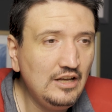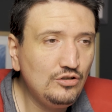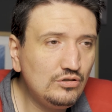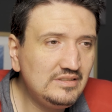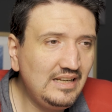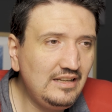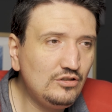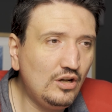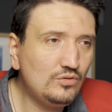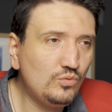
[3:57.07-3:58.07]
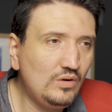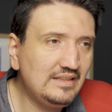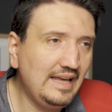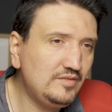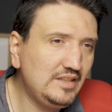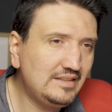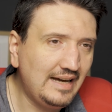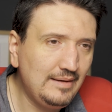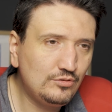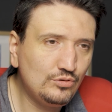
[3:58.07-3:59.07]
you really don't want every
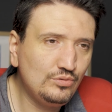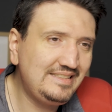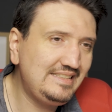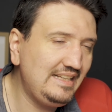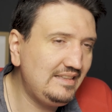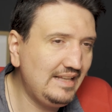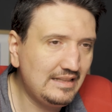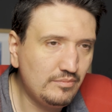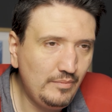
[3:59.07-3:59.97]
time to see that